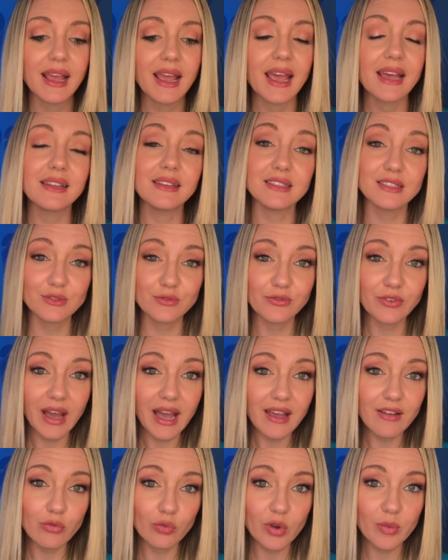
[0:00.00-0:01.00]
at least
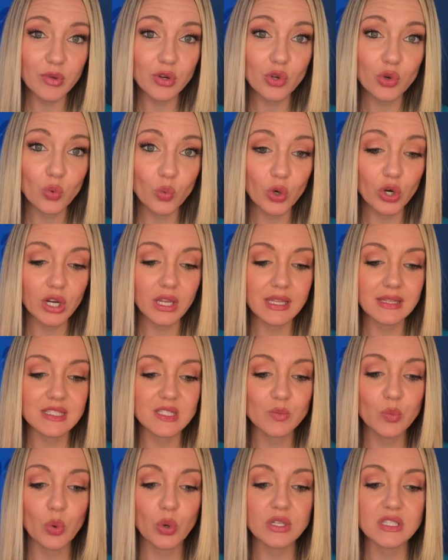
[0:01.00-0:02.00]
five women who work in
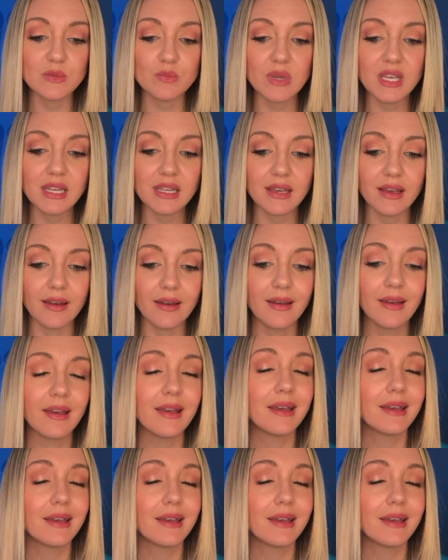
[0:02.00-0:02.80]
sports media.